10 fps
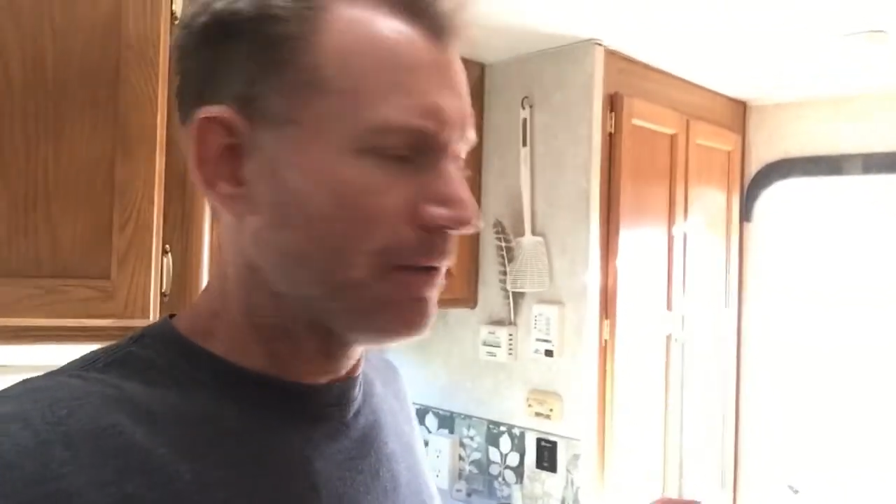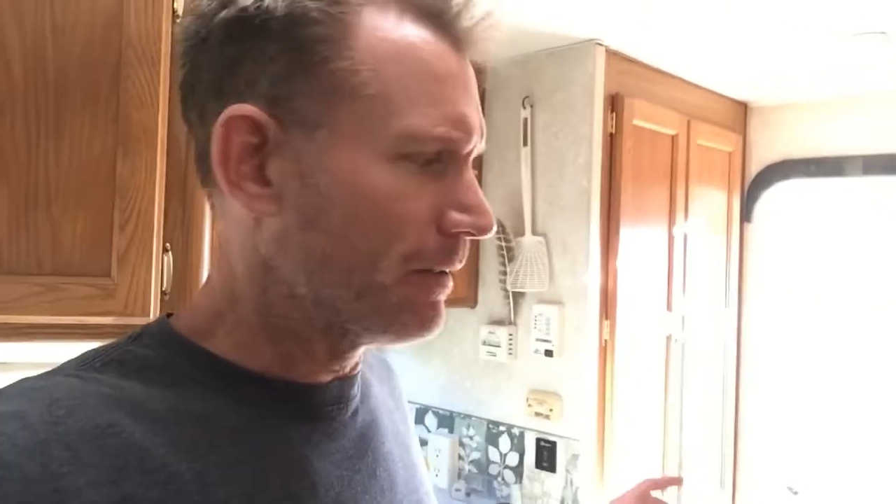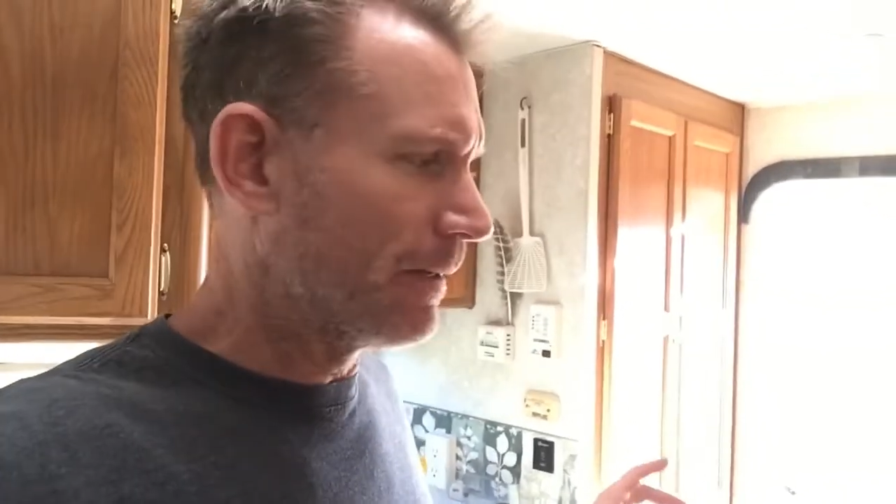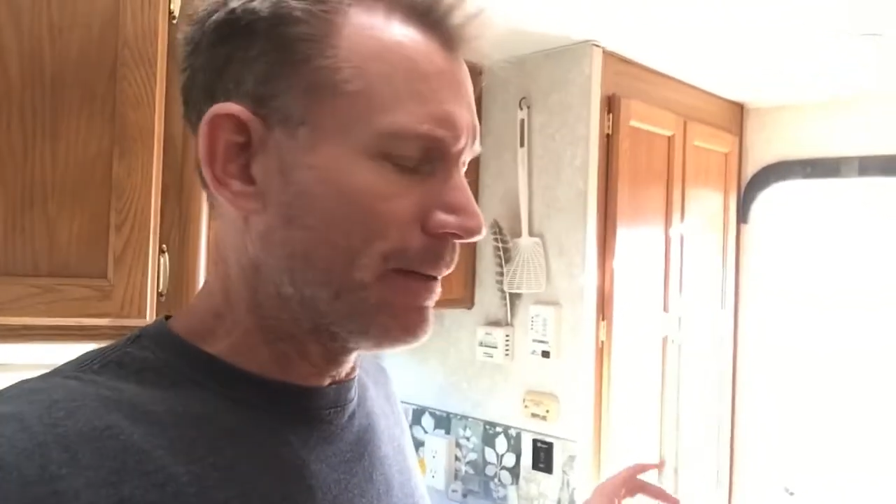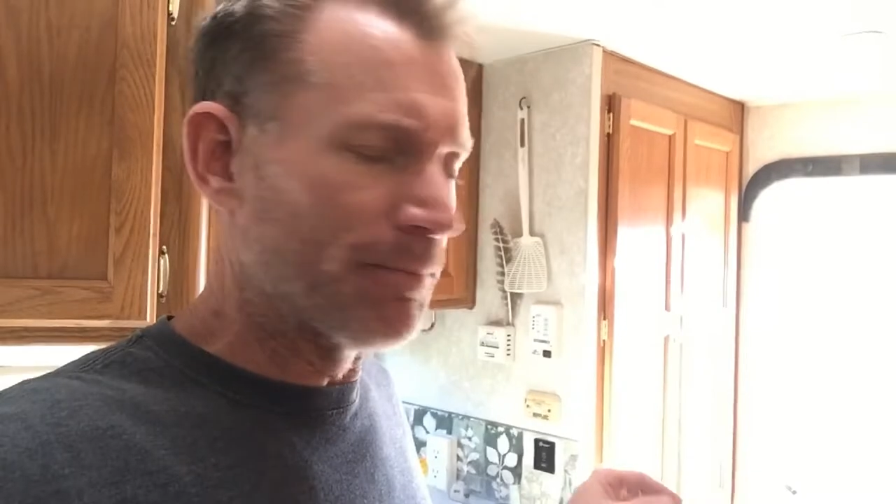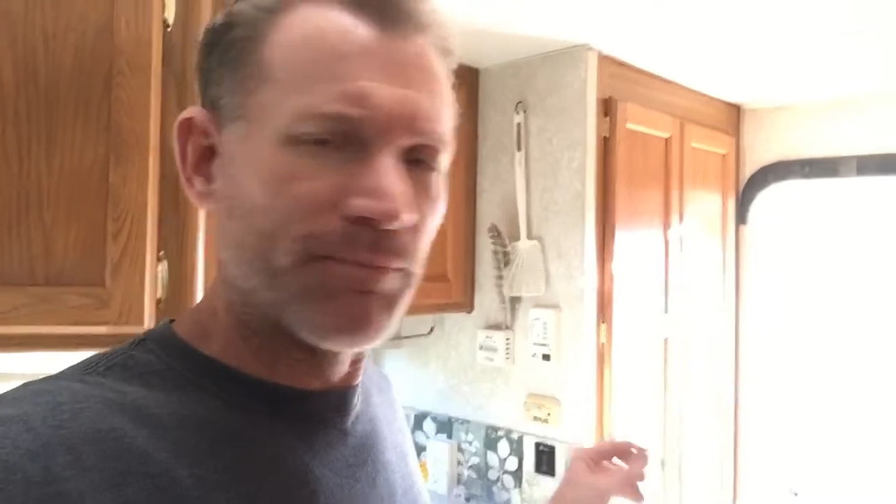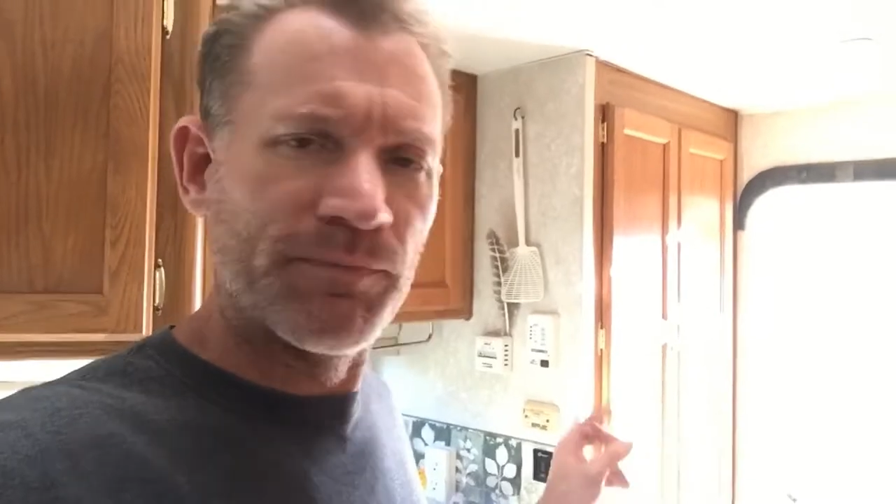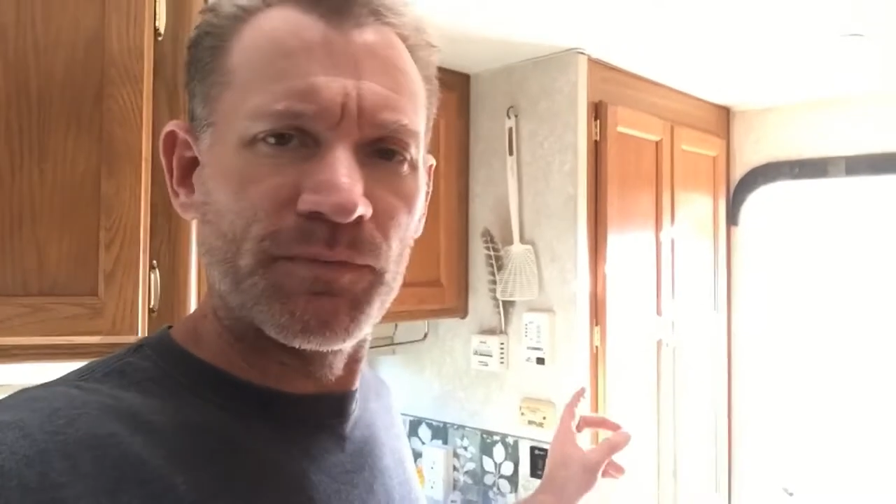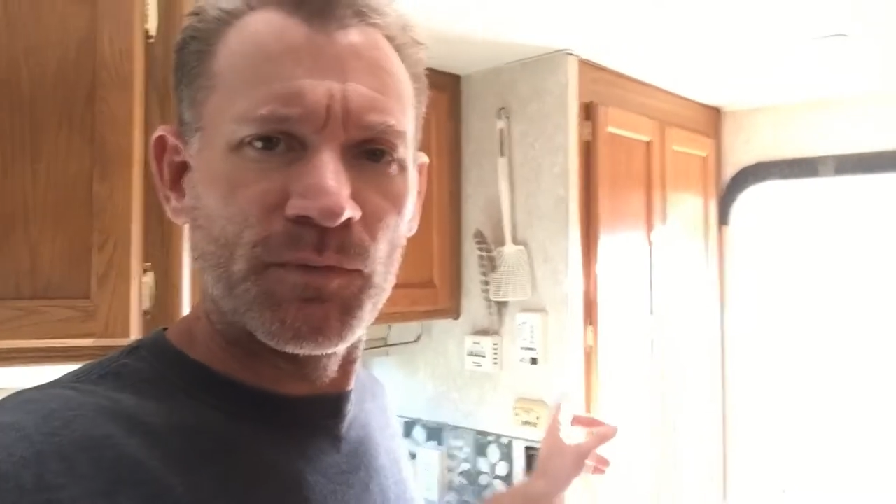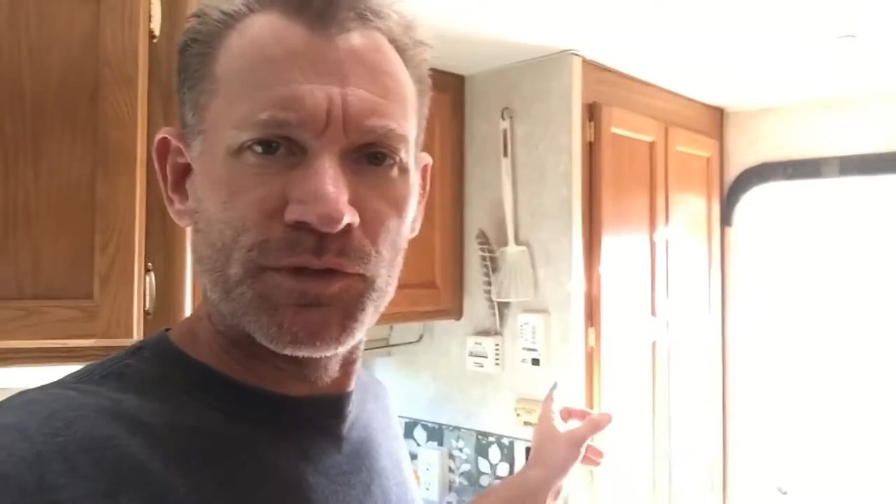um,
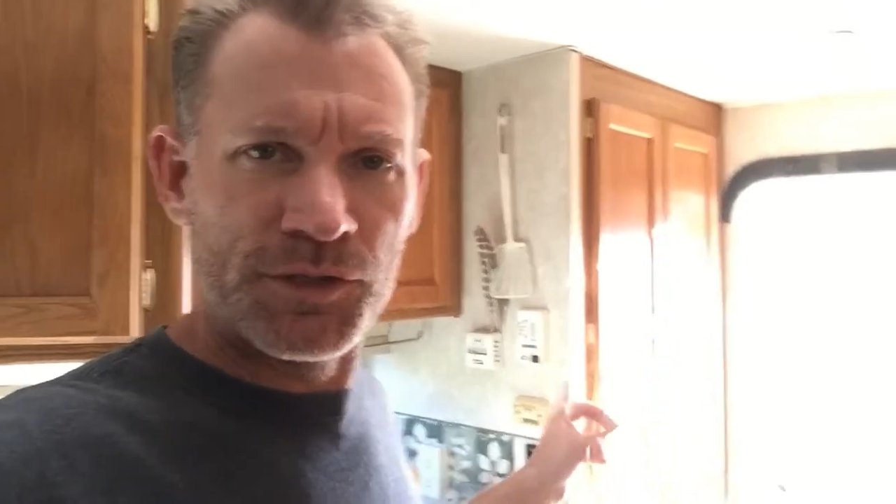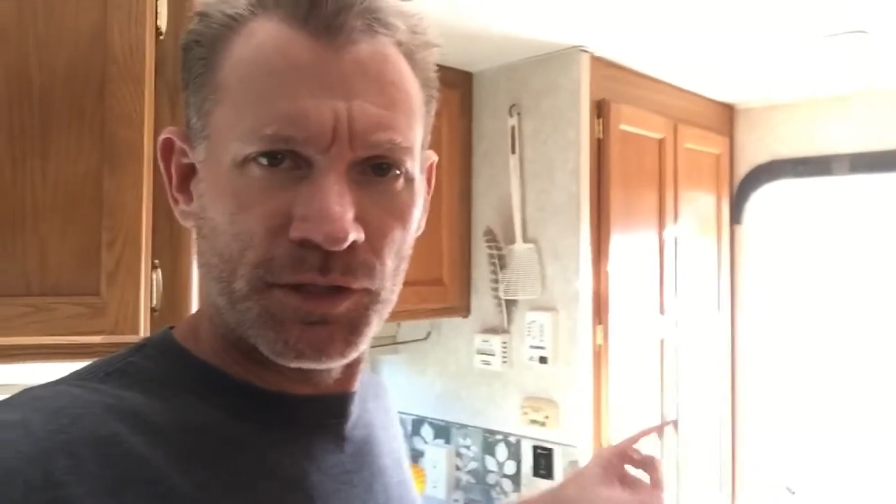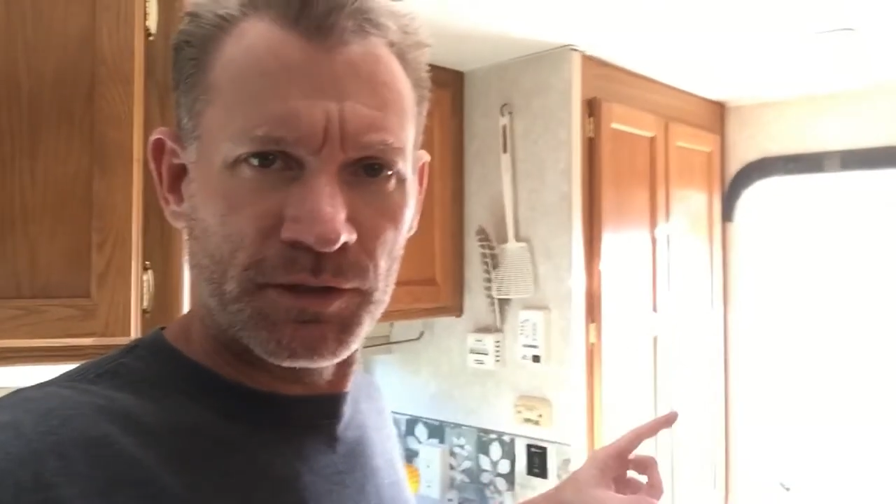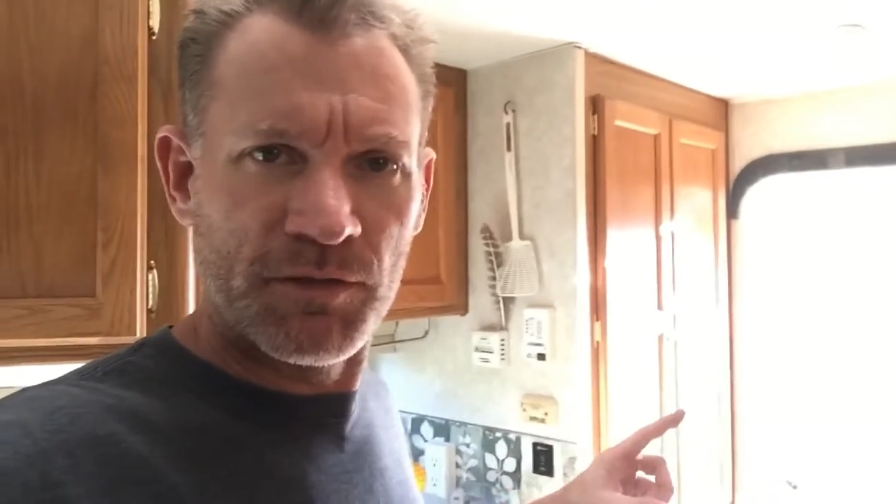once you turn